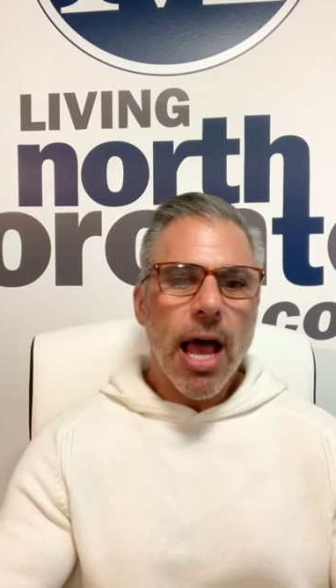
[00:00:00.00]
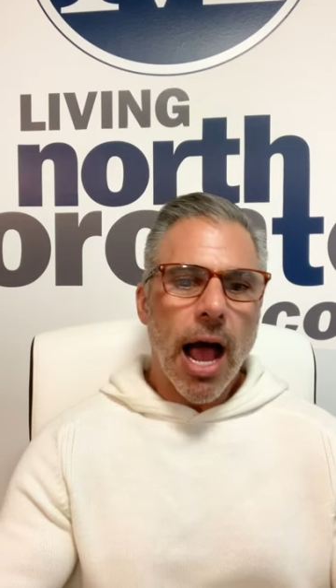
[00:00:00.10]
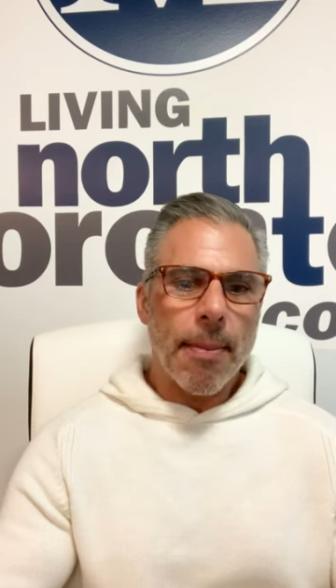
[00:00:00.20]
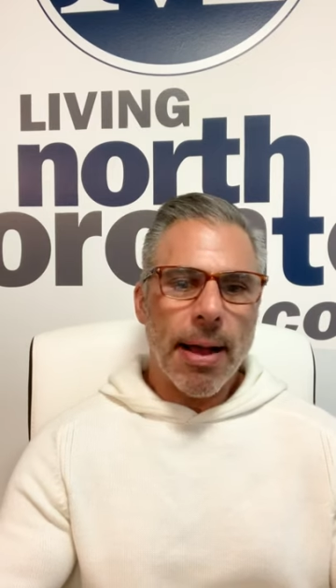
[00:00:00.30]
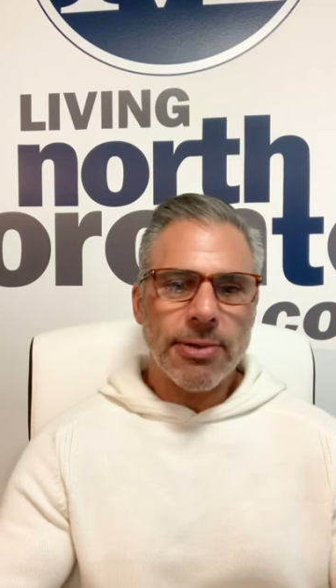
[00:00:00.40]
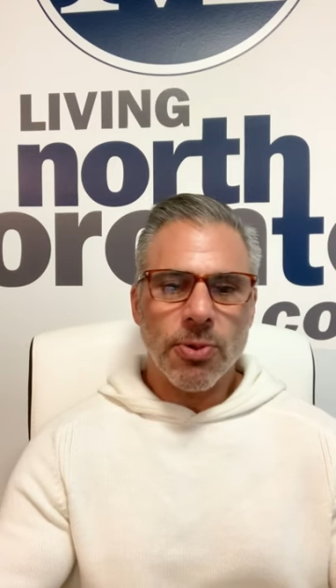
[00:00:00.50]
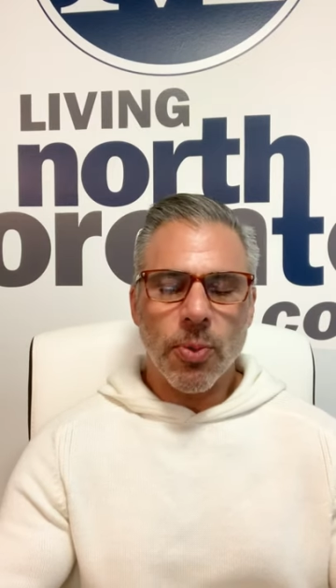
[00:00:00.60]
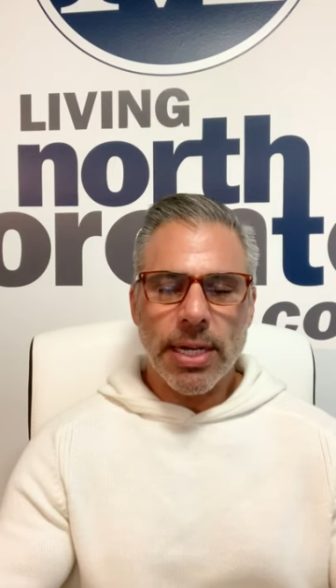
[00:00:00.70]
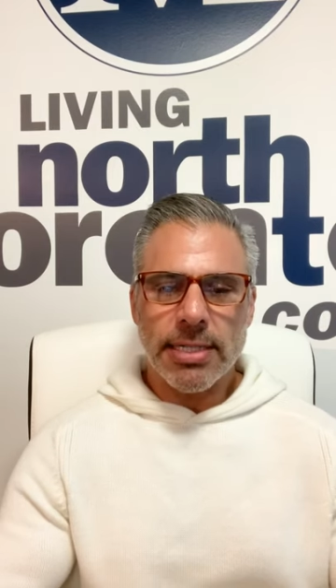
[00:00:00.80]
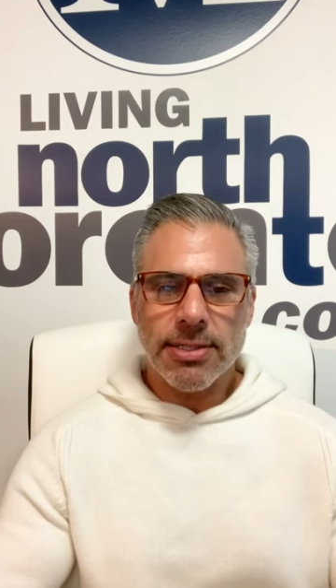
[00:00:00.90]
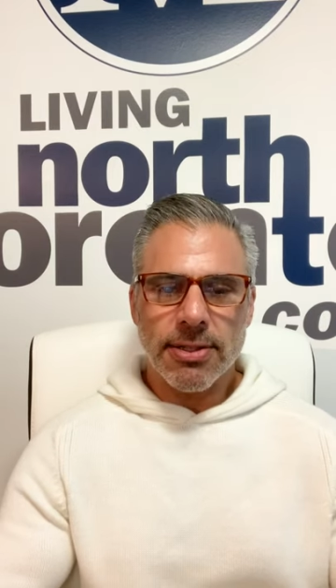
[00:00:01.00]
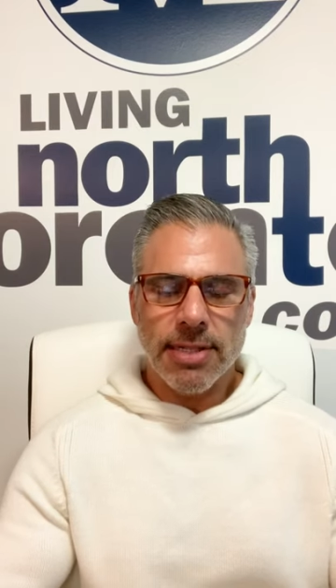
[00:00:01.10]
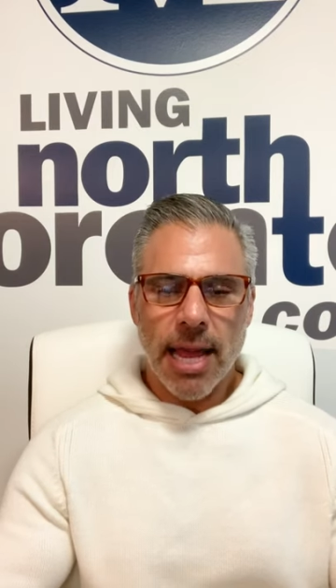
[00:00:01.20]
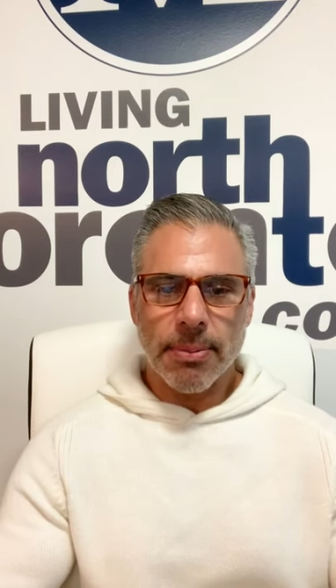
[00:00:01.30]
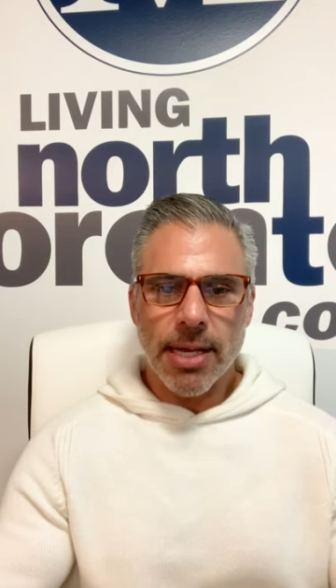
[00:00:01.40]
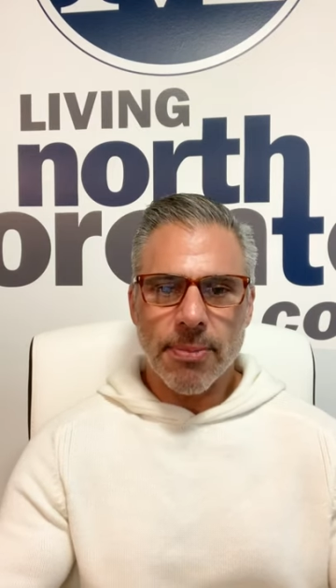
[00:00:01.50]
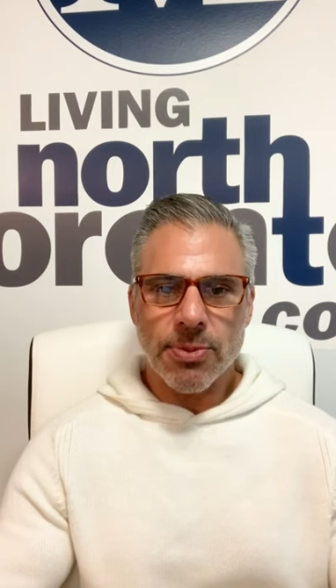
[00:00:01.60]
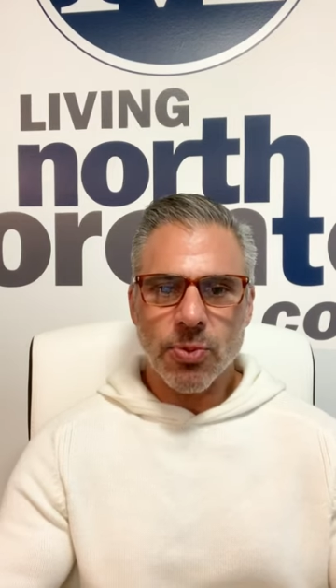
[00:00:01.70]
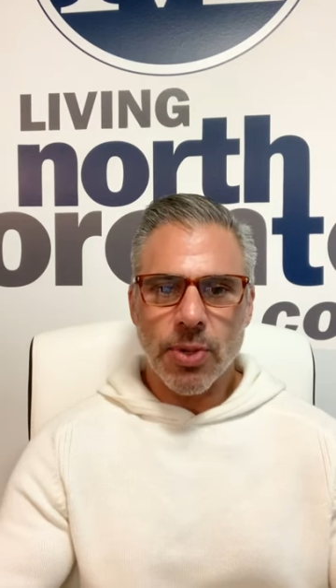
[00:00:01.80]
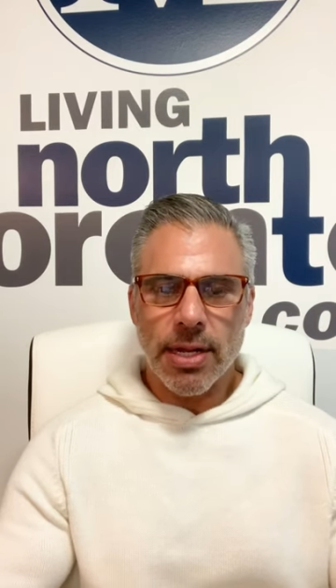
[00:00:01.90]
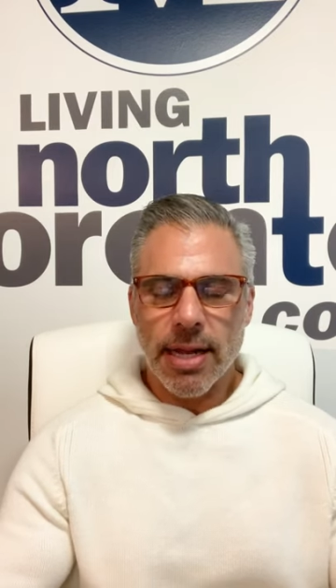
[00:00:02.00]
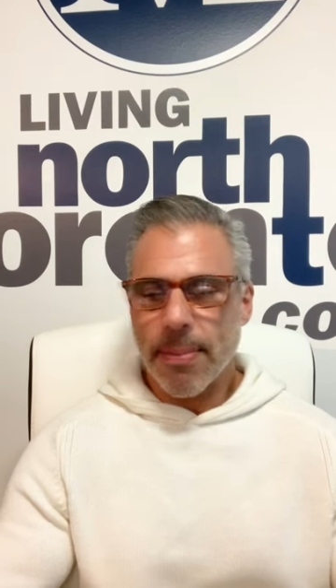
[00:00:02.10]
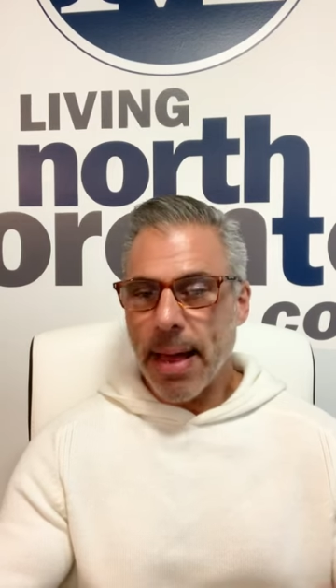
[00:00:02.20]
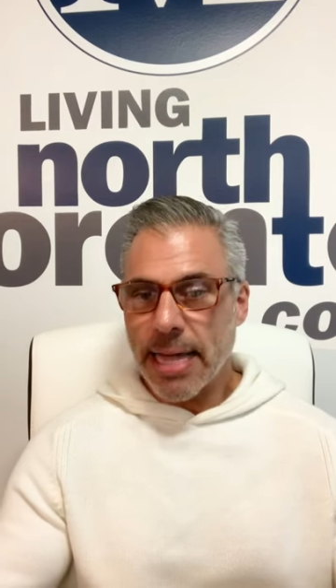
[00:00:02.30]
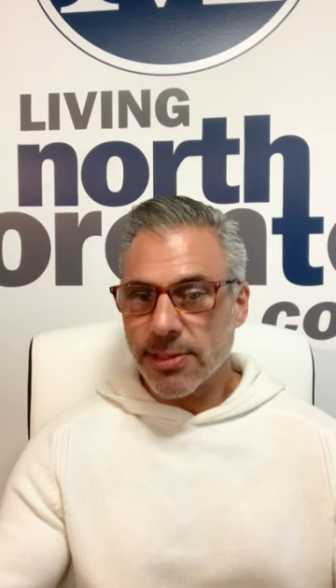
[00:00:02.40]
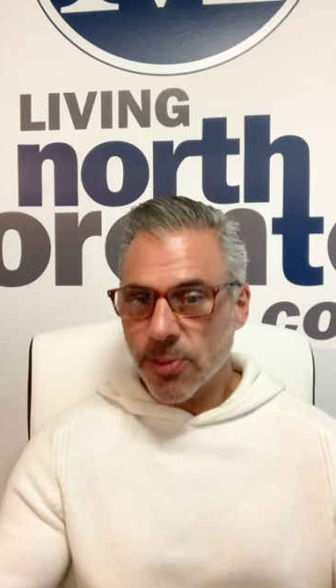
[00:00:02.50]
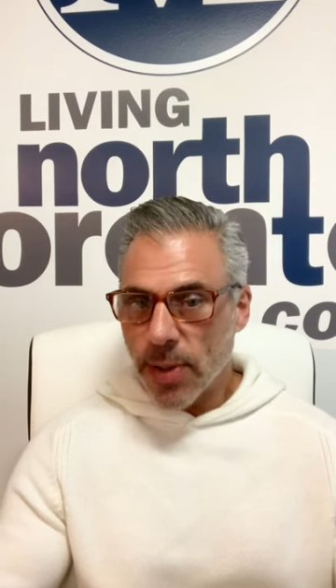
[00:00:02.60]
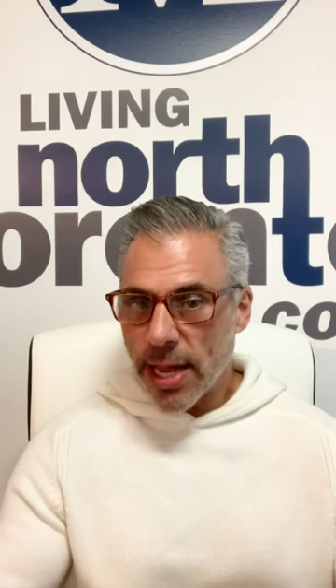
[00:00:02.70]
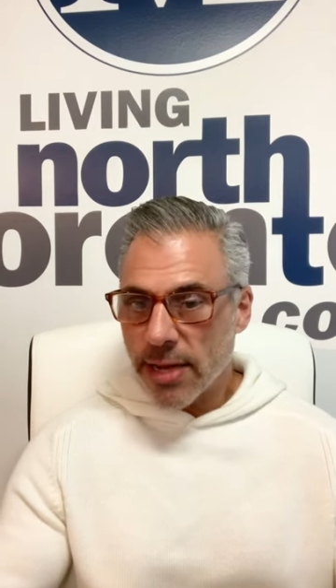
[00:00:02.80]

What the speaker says: I might as well wait until the time comes when I pass away,